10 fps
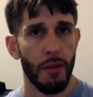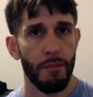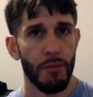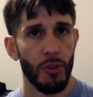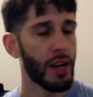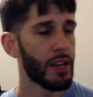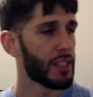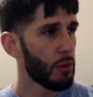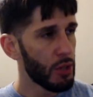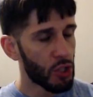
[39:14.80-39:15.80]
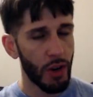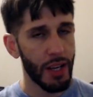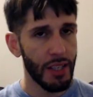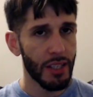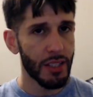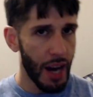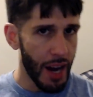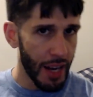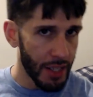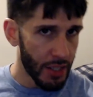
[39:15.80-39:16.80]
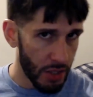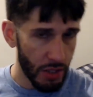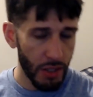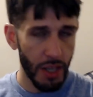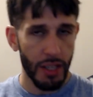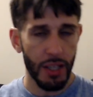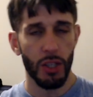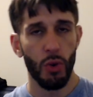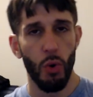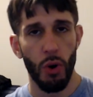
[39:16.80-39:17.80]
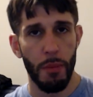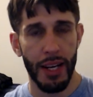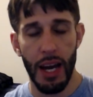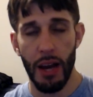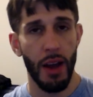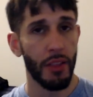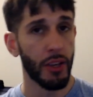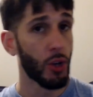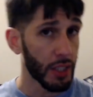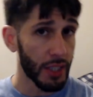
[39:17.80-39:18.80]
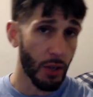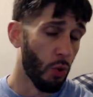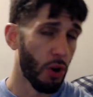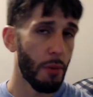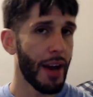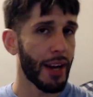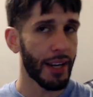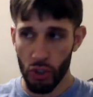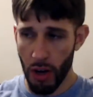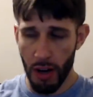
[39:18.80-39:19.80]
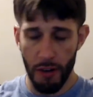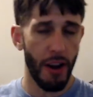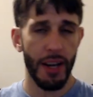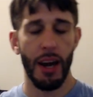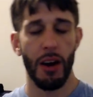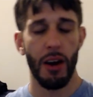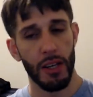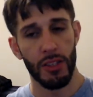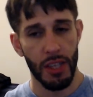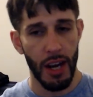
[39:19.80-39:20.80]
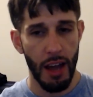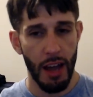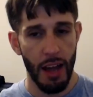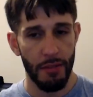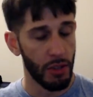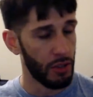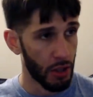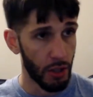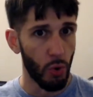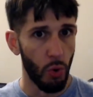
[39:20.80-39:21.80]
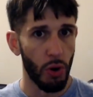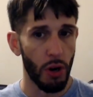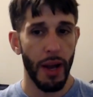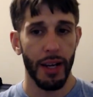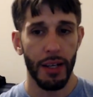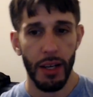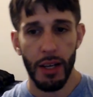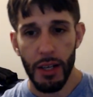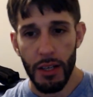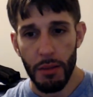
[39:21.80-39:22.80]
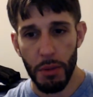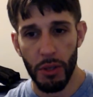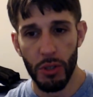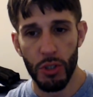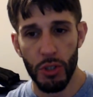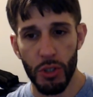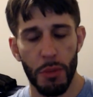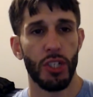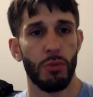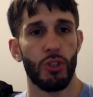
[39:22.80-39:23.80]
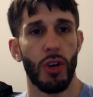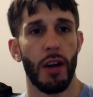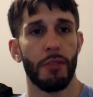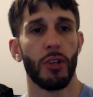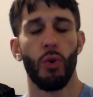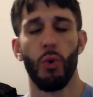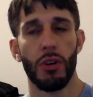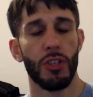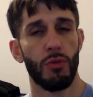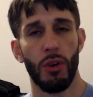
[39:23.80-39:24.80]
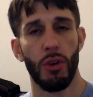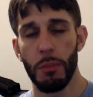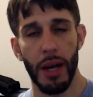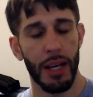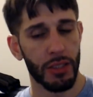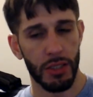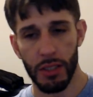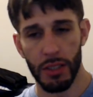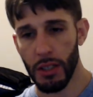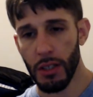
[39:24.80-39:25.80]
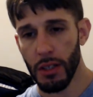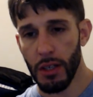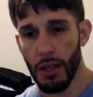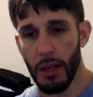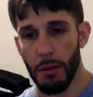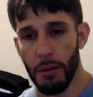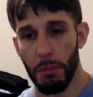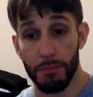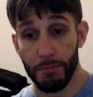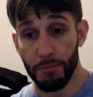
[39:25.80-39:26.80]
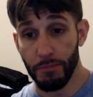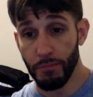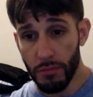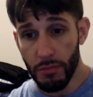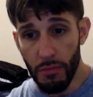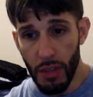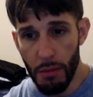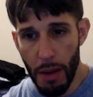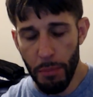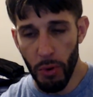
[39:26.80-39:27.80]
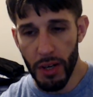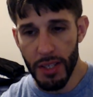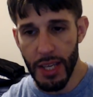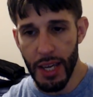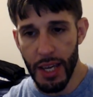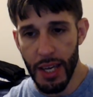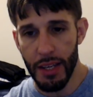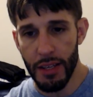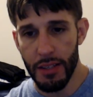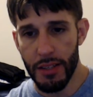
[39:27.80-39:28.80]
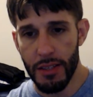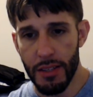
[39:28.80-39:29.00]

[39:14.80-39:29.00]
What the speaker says: You got to say we trade these guys and get the quarterback. I'd rather go get that quarterback and try to find out instead of having another cornerback. Bill's obsession with drafting corners and running backs. But my point of saying that is